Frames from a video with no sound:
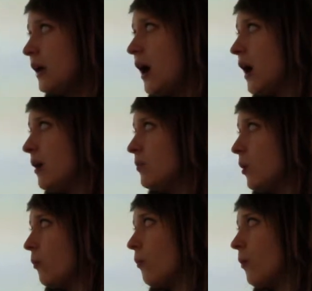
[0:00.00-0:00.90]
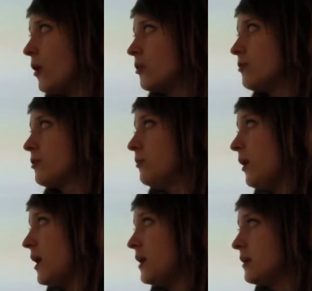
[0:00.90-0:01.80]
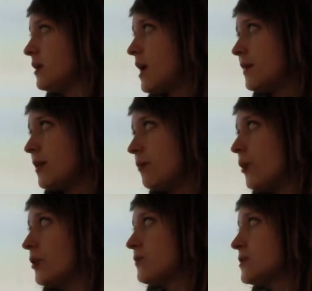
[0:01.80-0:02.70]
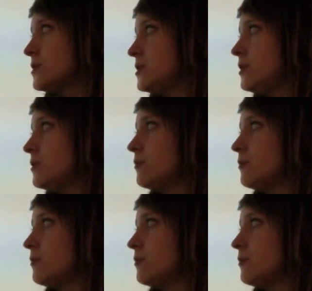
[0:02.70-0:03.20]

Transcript: 1 over 1, and then 1 over 2,